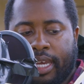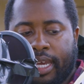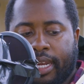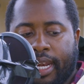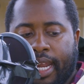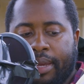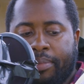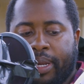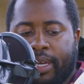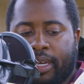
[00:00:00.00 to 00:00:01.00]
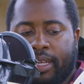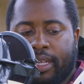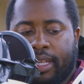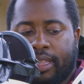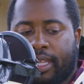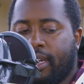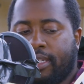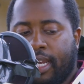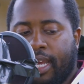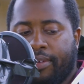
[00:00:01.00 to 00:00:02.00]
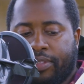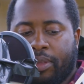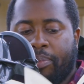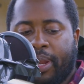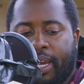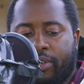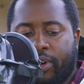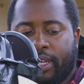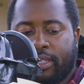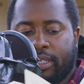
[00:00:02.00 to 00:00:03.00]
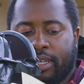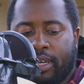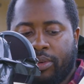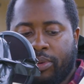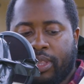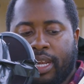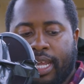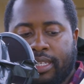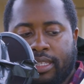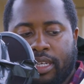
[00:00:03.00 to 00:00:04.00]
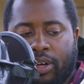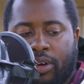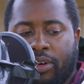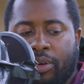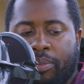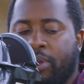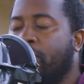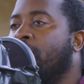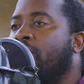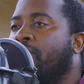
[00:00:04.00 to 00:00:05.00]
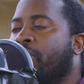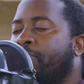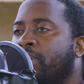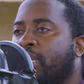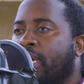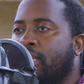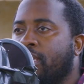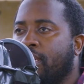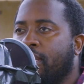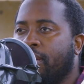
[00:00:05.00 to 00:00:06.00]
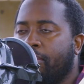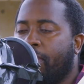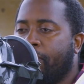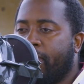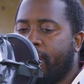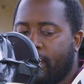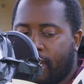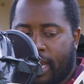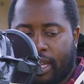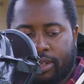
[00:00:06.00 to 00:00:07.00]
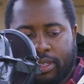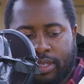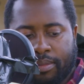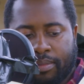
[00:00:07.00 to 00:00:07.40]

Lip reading: and labeling that has left the black race with a less than honorable reputation by many accounts.